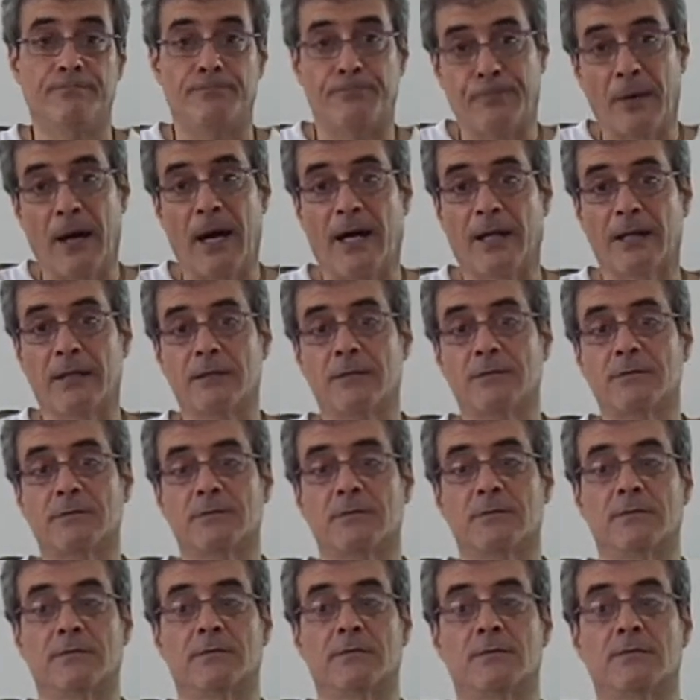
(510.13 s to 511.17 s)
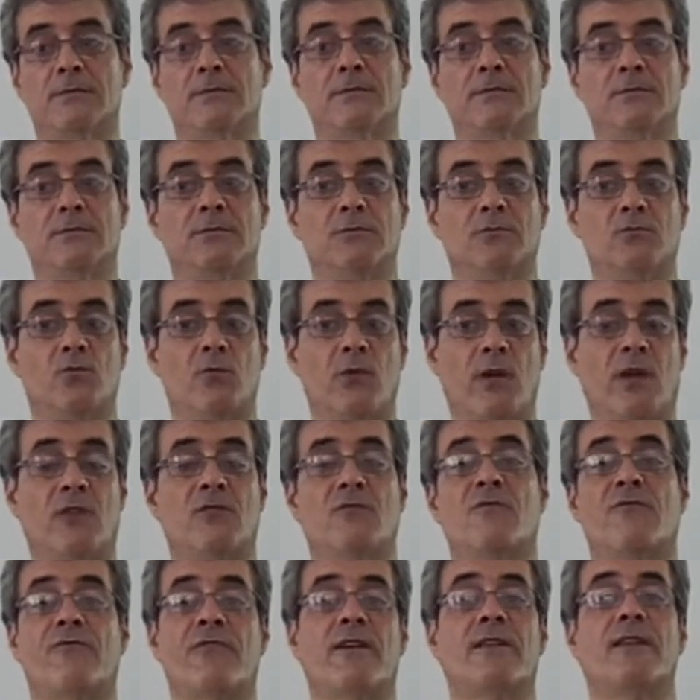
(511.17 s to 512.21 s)
But we get
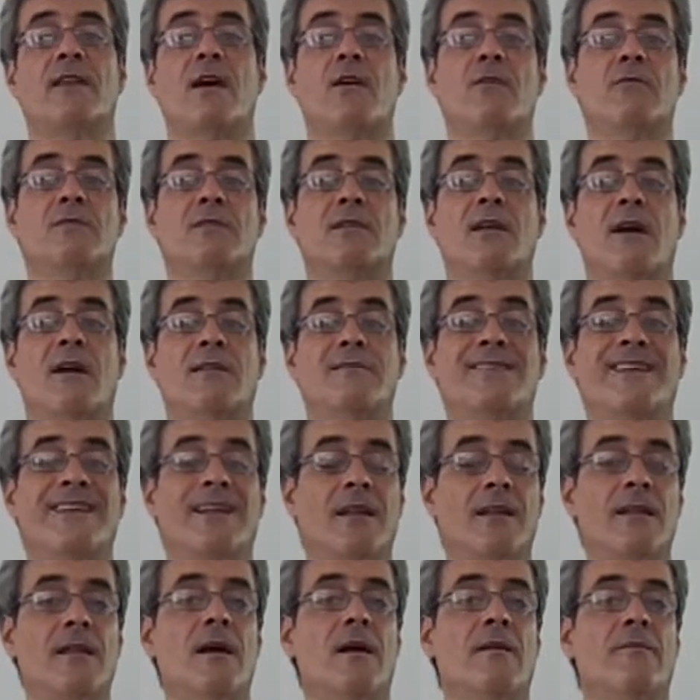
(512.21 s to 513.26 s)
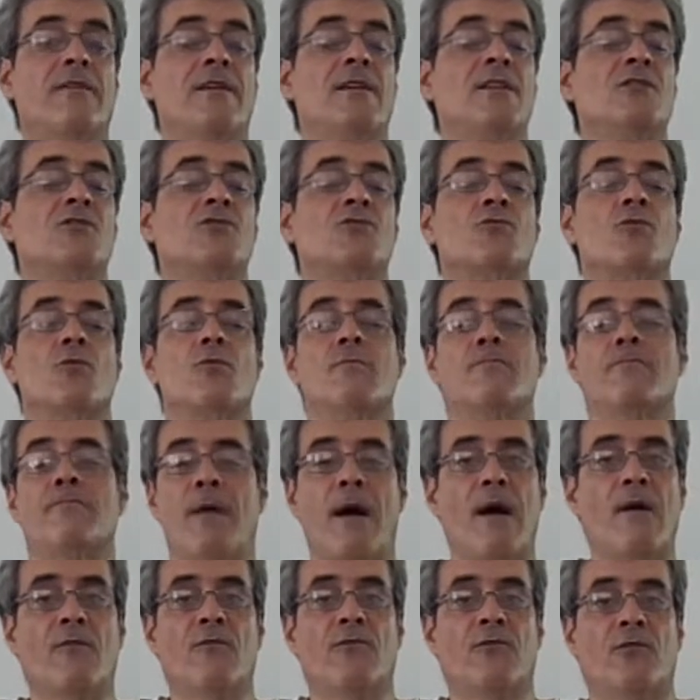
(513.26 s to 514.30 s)
to find out that the glove is so
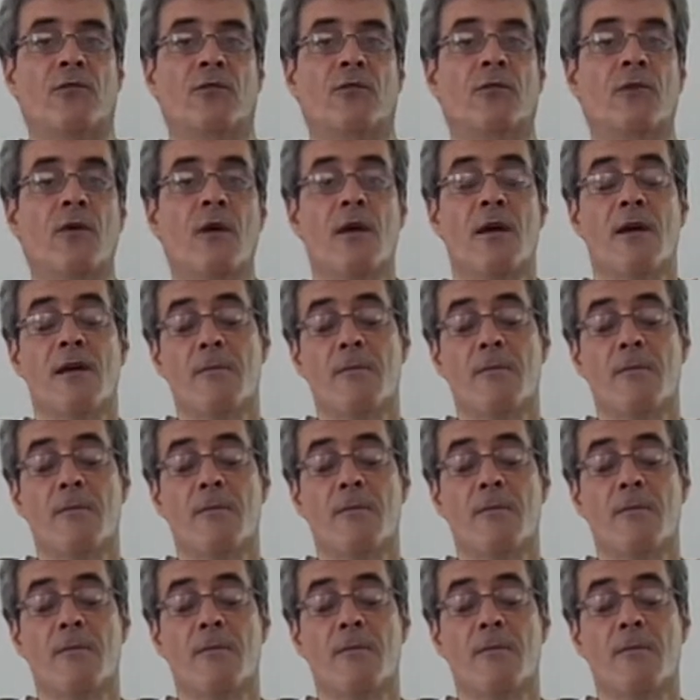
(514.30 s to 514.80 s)
powerful,